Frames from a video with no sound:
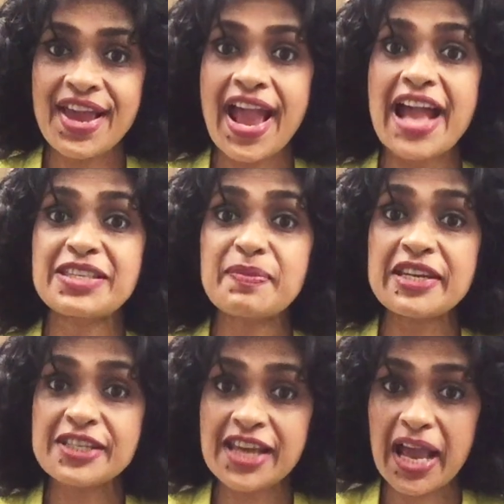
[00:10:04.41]
as many
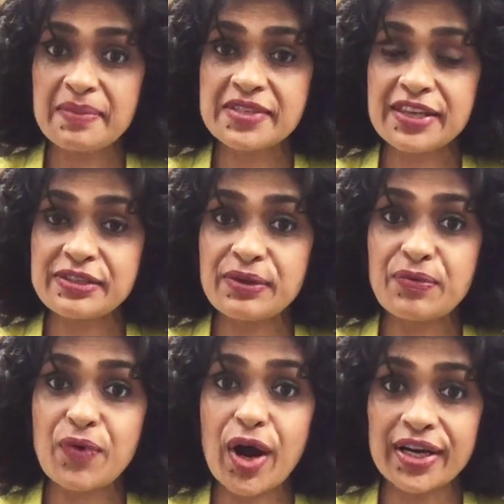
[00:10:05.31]
times as you
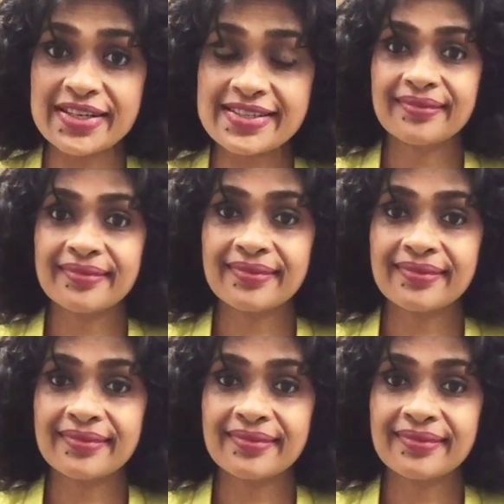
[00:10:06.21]
want.